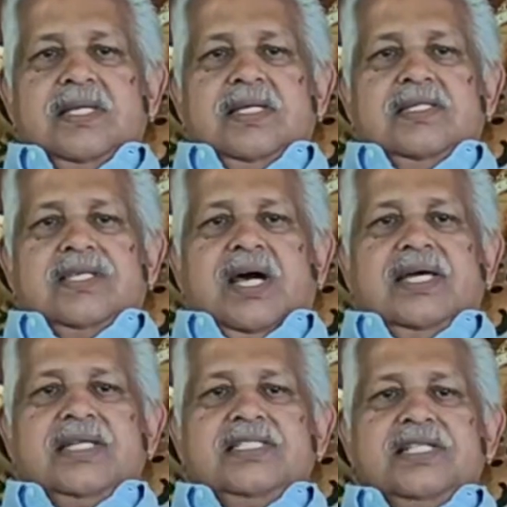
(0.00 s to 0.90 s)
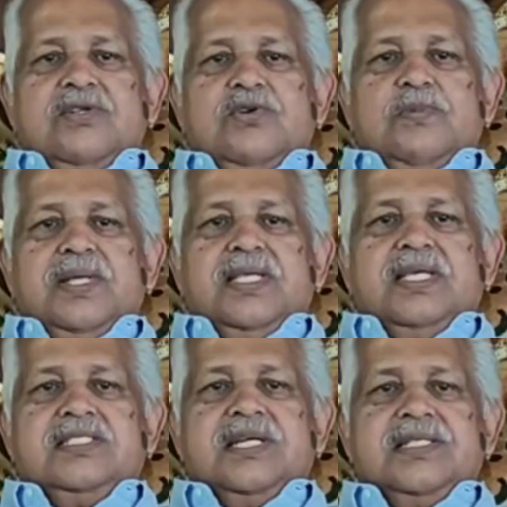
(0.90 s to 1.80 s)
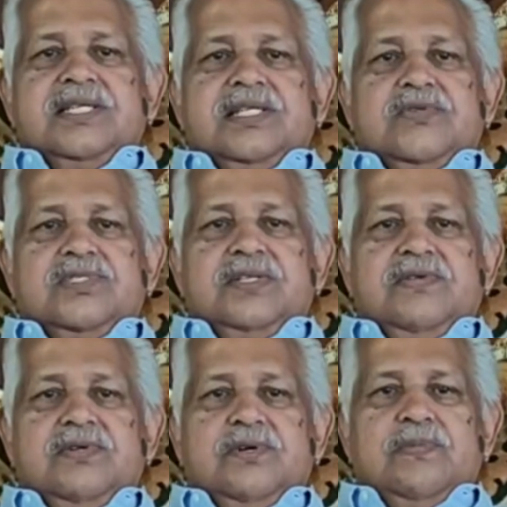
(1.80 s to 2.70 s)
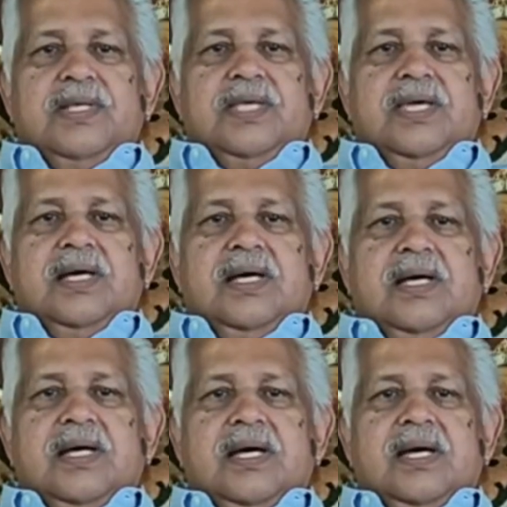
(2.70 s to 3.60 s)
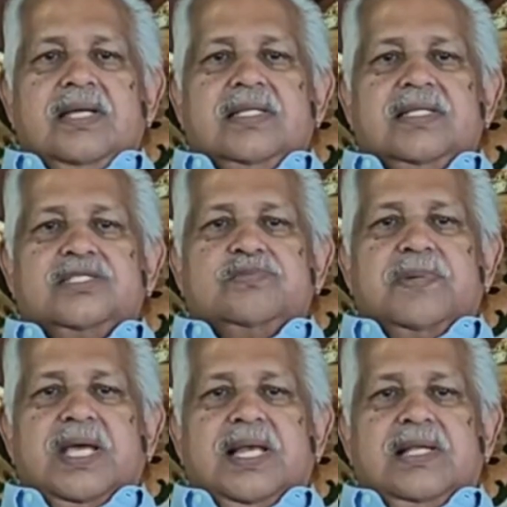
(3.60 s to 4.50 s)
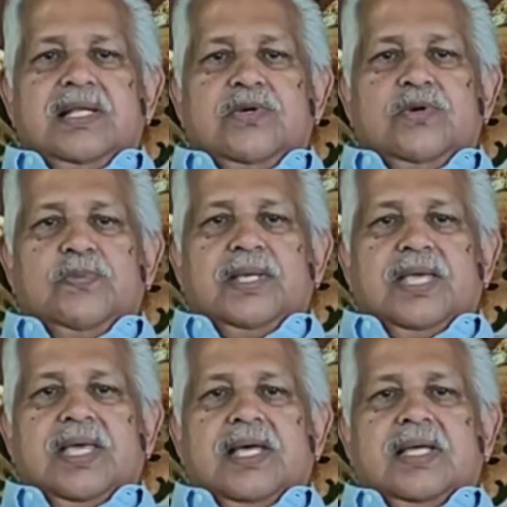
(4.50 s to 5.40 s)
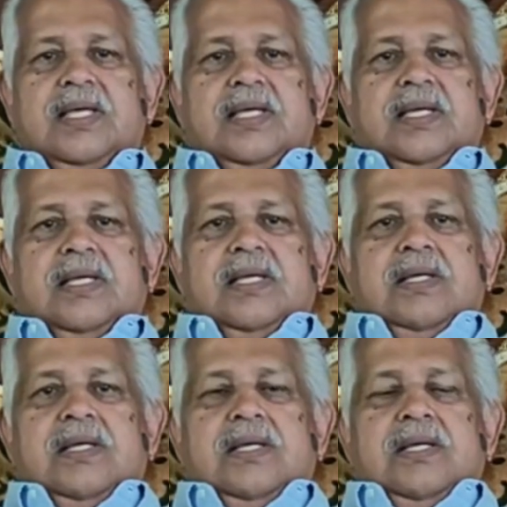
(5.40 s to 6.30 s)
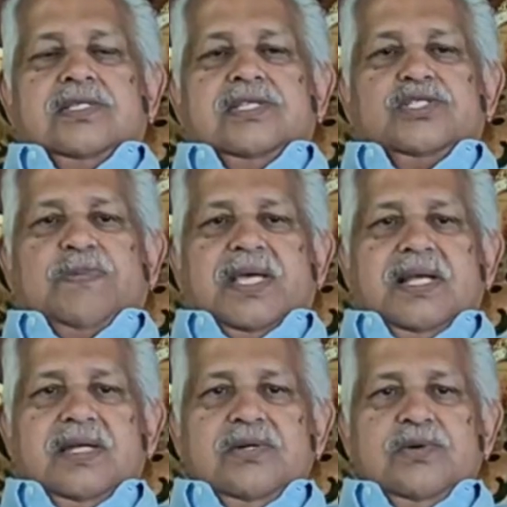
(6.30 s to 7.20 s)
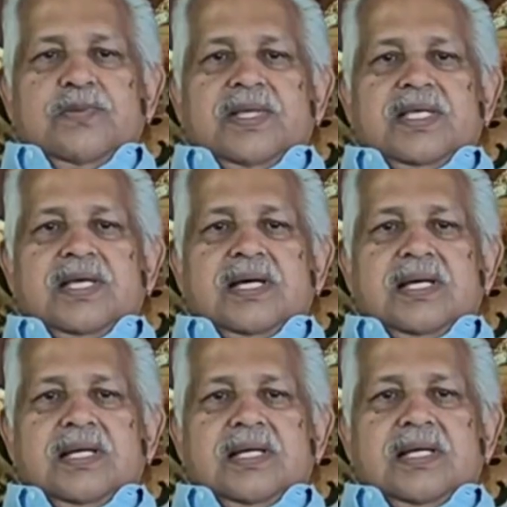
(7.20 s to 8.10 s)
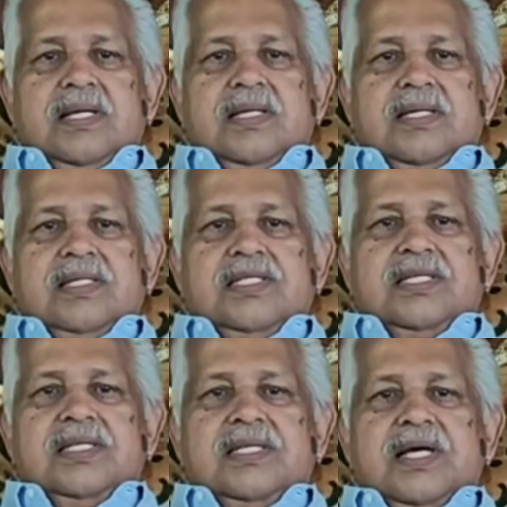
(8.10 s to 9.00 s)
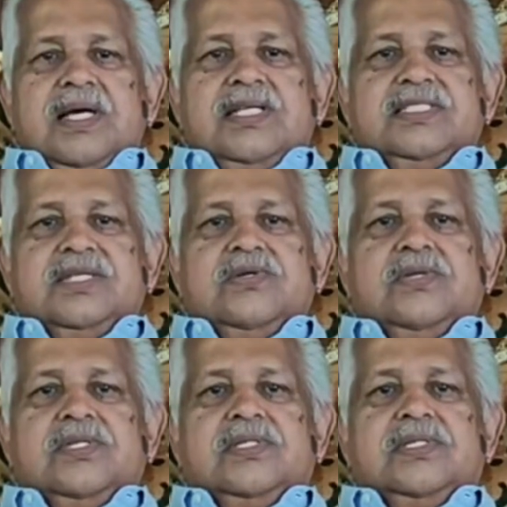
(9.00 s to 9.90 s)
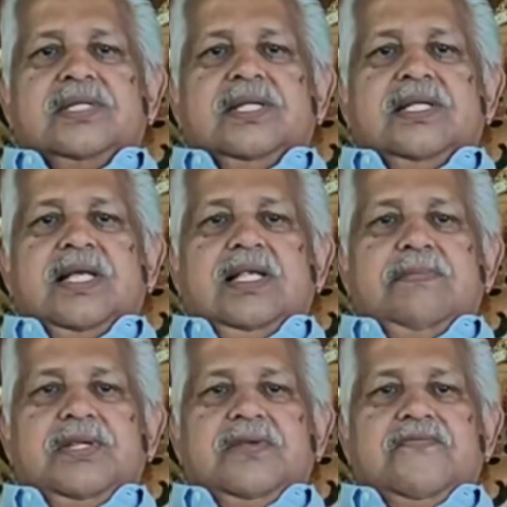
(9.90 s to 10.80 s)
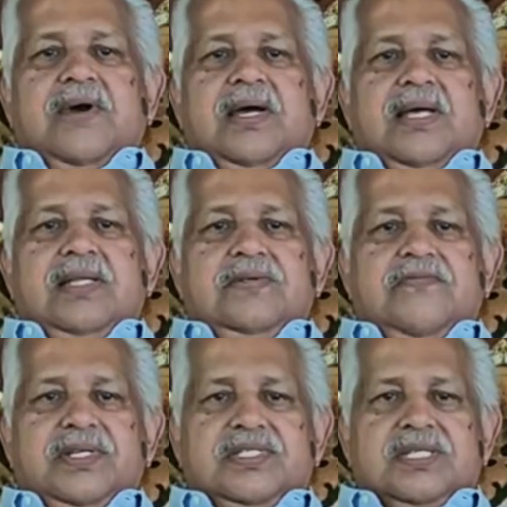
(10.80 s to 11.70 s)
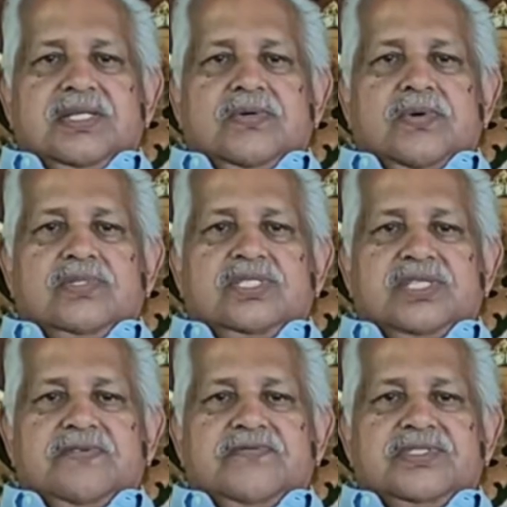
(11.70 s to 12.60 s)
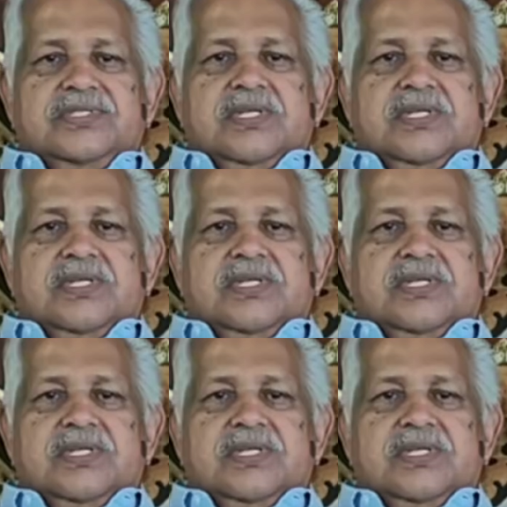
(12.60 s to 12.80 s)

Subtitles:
The high-risk leukoplakias are the erosive leukoplakia and speckled leukoplakia. The speckled leukoplakia has got an element of fungal infection on the surface,